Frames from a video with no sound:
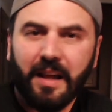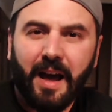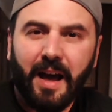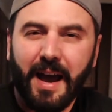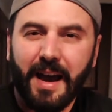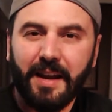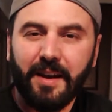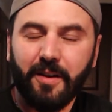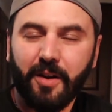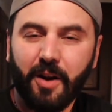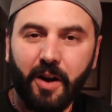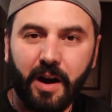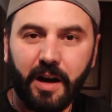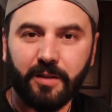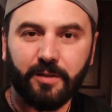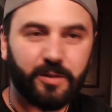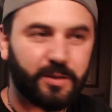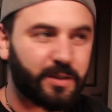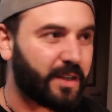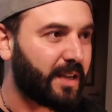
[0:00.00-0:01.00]
I don't know
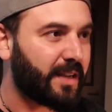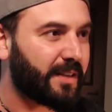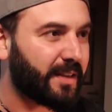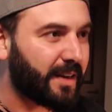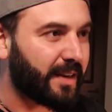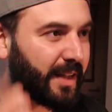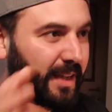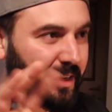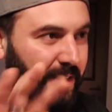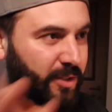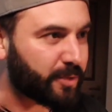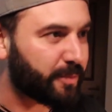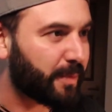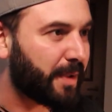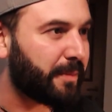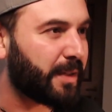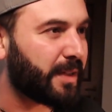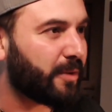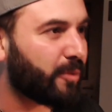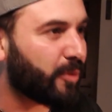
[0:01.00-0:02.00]
how to say it in English,
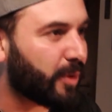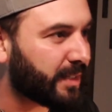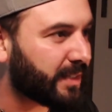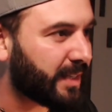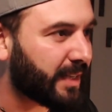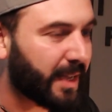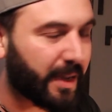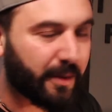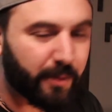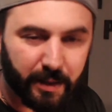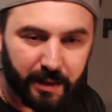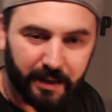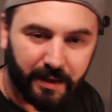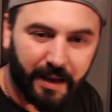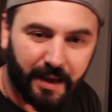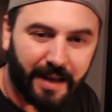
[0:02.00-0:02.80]
maybe one day I will